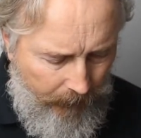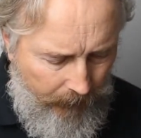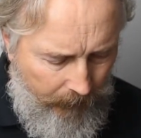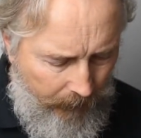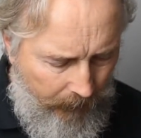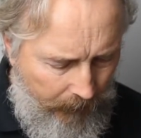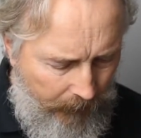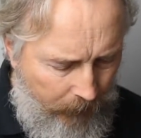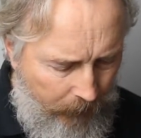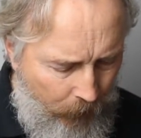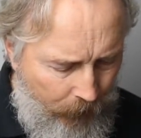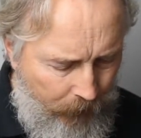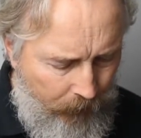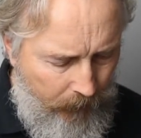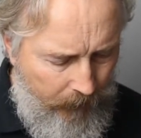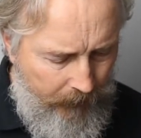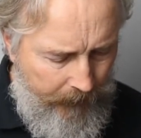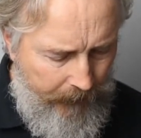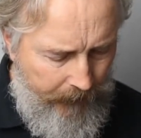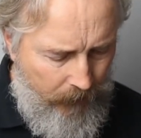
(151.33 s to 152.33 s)
Another
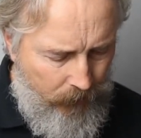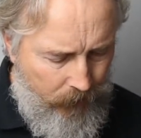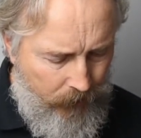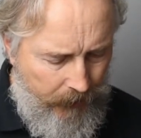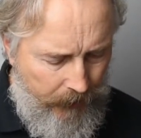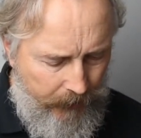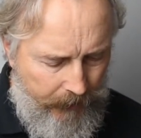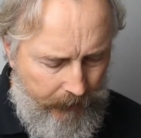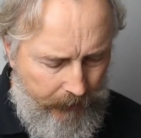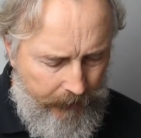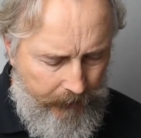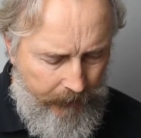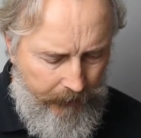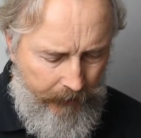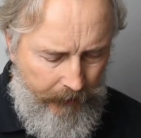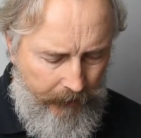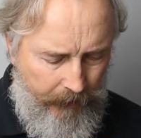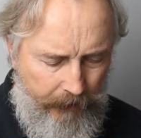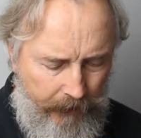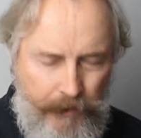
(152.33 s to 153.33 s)
one is,
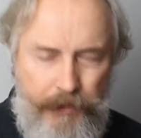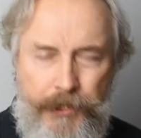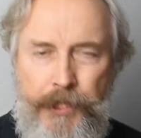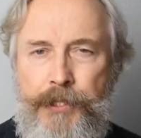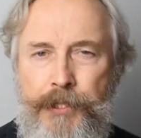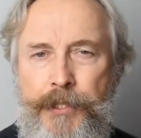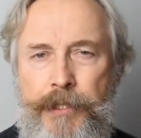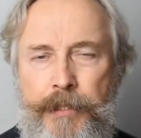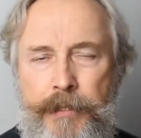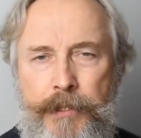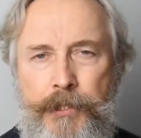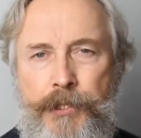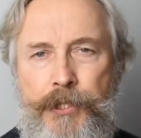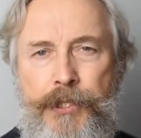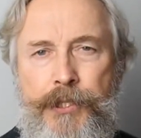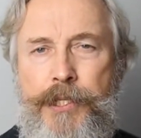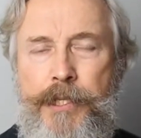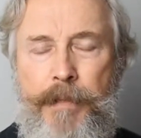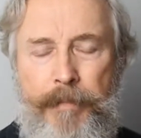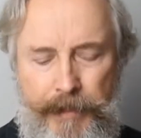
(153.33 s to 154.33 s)
this
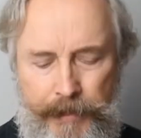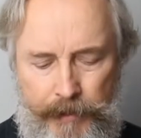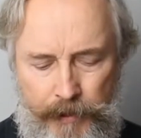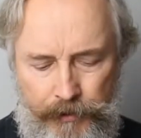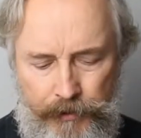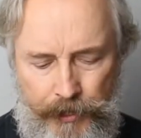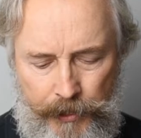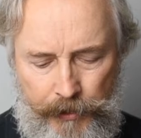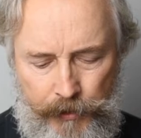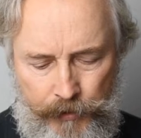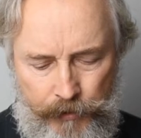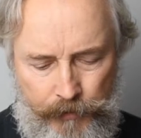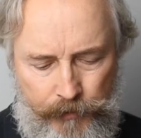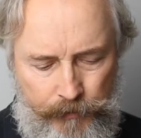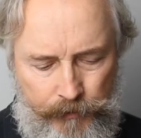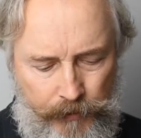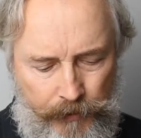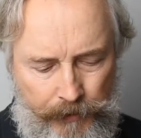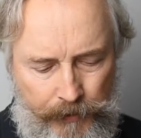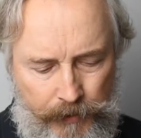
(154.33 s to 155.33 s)
is somebody else. I don't know
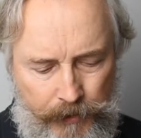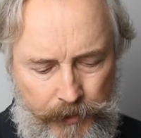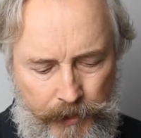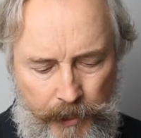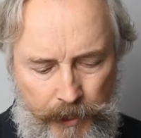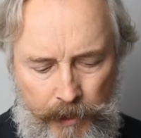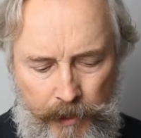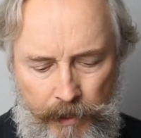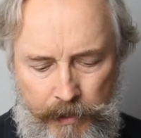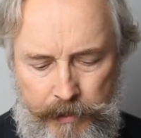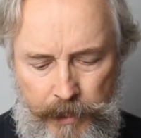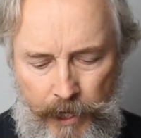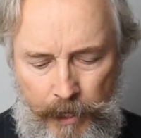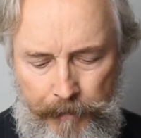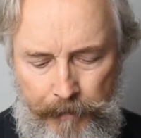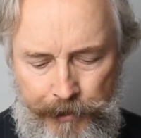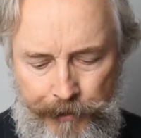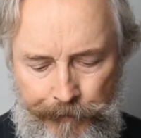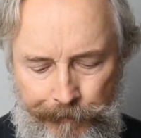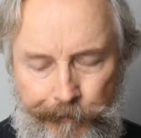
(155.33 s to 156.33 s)
who wrote this.
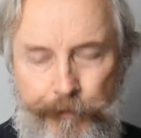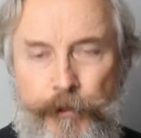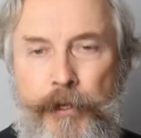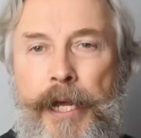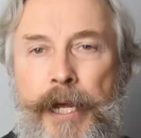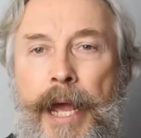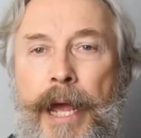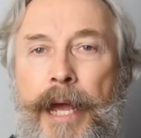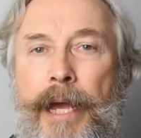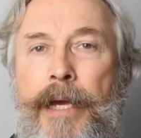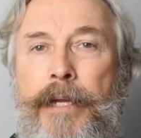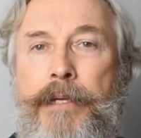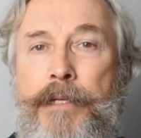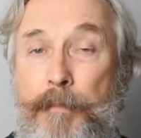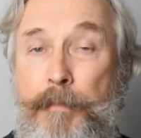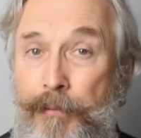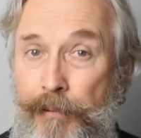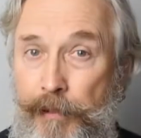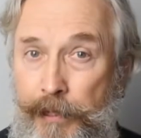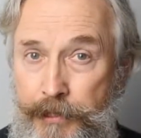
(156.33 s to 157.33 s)
Time is free
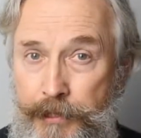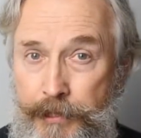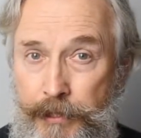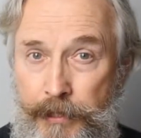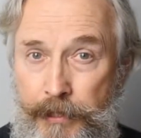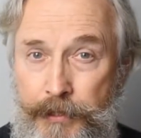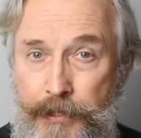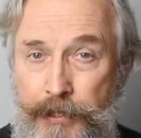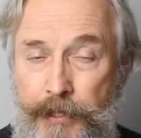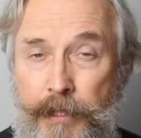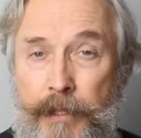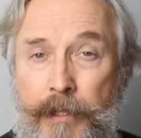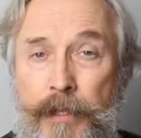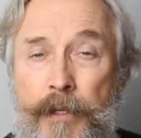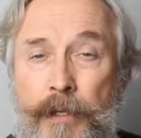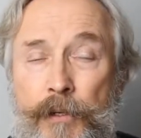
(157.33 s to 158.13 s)
and priceless.